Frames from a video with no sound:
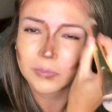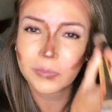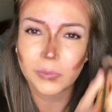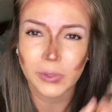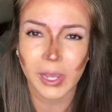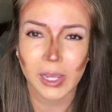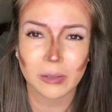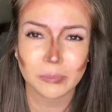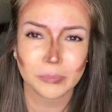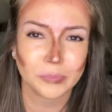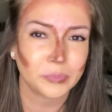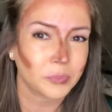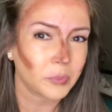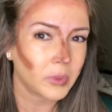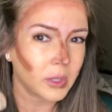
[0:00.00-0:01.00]
Okay,
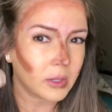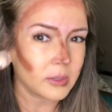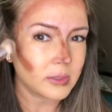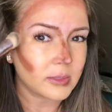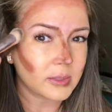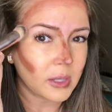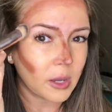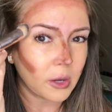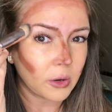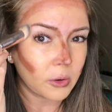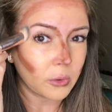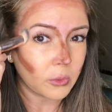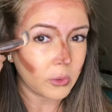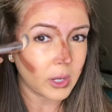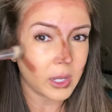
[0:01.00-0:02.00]

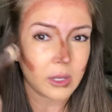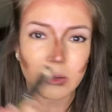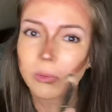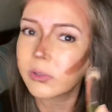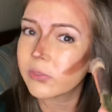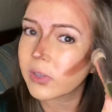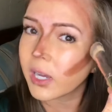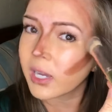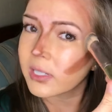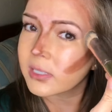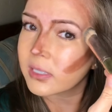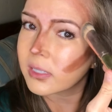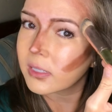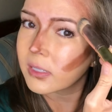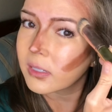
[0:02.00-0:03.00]
so we've got
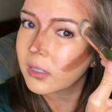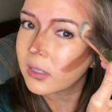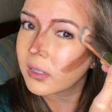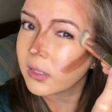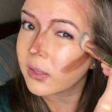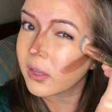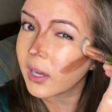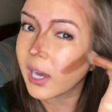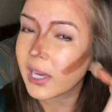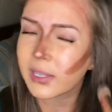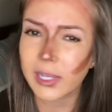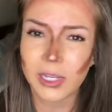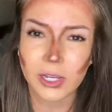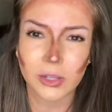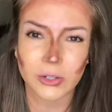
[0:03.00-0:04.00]
highlight
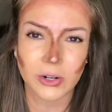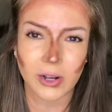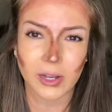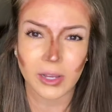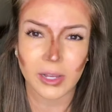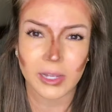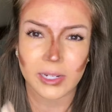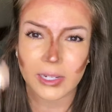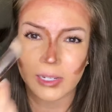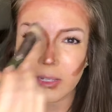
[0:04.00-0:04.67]
color on.